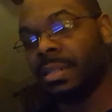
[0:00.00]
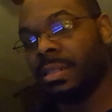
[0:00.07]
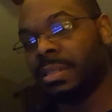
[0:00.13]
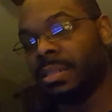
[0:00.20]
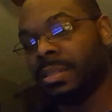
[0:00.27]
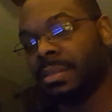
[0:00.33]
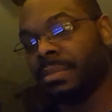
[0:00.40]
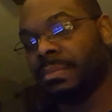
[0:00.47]
Uh,
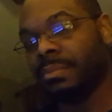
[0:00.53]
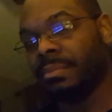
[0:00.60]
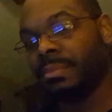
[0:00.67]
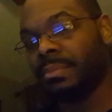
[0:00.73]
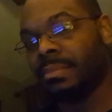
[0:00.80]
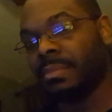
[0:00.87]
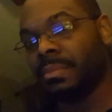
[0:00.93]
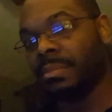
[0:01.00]

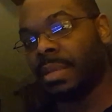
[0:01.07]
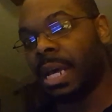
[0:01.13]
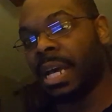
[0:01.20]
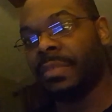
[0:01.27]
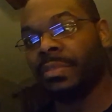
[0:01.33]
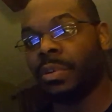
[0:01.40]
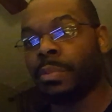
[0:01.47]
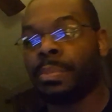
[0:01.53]
I
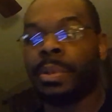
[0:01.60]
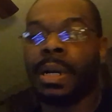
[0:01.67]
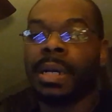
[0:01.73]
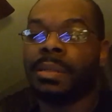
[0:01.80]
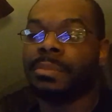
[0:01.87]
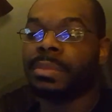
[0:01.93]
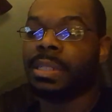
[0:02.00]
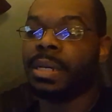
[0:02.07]
have no
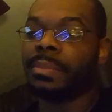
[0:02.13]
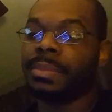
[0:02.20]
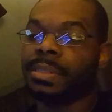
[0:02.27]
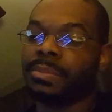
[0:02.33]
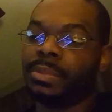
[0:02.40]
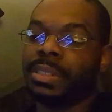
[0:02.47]
problem coming in.